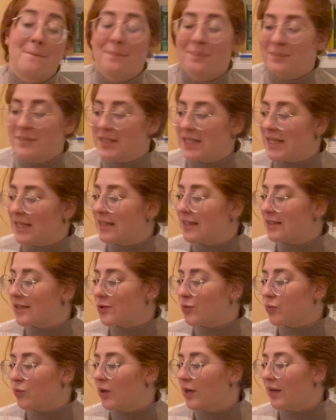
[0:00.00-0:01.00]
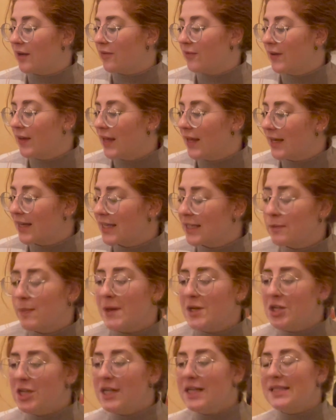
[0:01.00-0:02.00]
tedious run, I feel like.
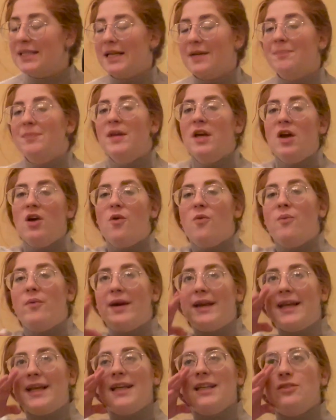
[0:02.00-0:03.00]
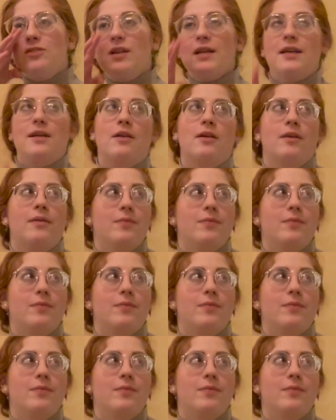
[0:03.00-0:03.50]
Especially because like when I get to like